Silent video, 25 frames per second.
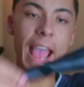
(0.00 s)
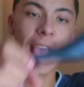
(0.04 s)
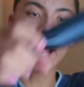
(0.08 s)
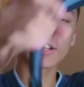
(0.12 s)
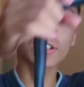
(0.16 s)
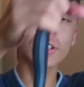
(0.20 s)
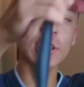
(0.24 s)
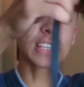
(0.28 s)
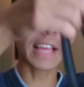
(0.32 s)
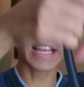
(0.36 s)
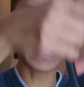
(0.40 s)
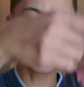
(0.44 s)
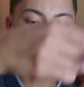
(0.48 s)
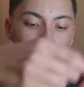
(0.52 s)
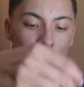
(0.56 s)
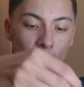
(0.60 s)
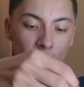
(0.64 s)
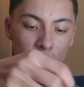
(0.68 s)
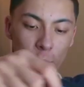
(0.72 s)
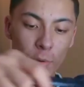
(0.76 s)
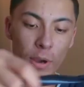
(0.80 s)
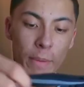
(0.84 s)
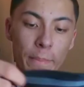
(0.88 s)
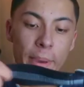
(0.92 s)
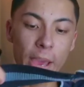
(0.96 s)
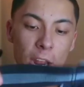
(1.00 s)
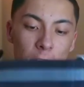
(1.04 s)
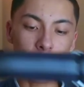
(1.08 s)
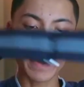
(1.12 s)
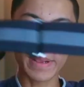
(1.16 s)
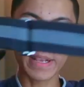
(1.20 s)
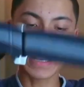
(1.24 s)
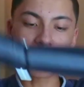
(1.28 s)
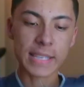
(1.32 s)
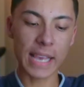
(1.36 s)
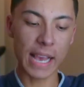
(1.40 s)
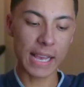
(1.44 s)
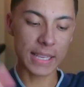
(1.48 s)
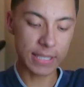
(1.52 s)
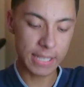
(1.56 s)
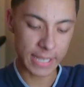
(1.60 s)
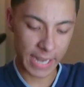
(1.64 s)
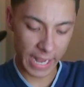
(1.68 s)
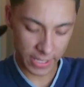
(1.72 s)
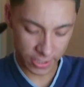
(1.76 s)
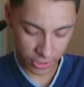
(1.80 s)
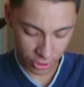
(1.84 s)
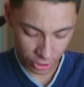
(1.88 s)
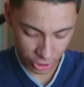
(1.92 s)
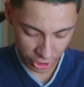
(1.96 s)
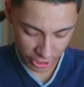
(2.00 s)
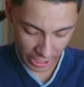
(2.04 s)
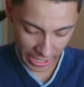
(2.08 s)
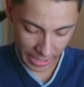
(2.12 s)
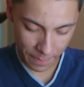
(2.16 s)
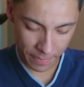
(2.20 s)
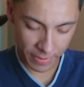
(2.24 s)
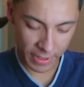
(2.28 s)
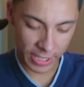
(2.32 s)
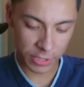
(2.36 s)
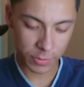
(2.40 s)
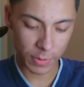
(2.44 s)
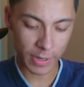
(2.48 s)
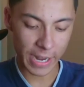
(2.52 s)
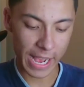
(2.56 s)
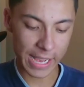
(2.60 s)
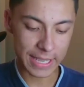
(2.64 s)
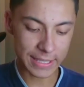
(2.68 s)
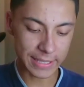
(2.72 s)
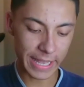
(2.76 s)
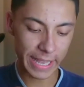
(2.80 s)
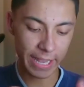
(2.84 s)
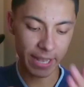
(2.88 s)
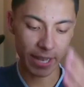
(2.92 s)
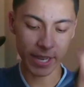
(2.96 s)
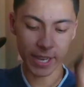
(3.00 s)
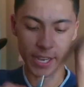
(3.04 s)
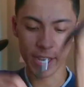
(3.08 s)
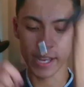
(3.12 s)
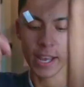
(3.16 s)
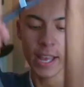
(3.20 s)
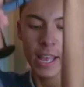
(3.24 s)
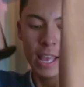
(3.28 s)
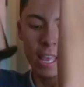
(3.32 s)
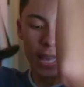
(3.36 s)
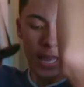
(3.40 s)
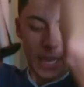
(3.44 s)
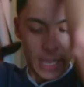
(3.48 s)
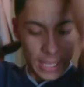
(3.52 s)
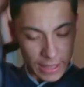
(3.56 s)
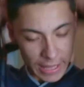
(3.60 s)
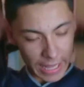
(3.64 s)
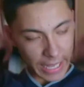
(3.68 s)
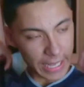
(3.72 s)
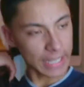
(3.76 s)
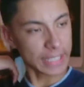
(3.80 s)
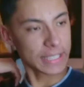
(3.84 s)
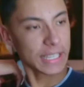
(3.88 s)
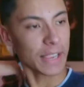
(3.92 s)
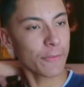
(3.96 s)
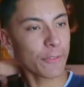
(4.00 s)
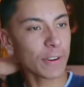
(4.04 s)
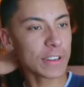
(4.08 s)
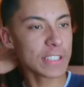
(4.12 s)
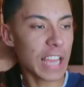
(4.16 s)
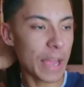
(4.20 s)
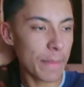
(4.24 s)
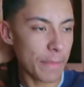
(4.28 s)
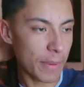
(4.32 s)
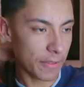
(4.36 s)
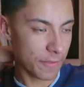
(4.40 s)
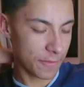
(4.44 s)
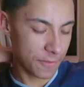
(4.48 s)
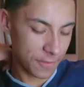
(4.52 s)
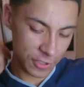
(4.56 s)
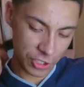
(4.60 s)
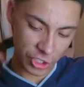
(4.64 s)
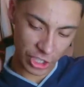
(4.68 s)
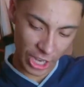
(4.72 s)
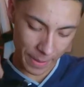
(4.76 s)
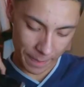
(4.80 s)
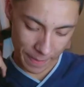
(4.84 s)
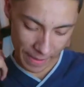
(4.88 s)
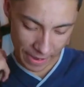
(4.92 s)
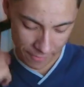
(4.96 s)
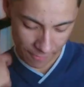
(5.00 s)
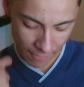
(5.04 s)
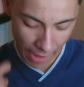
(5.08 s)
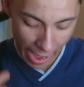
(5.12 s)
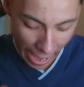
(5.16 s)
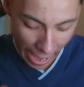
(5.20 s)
I actually like the Prada one better because it has a nicer shape. This one has like a like a different type of shape and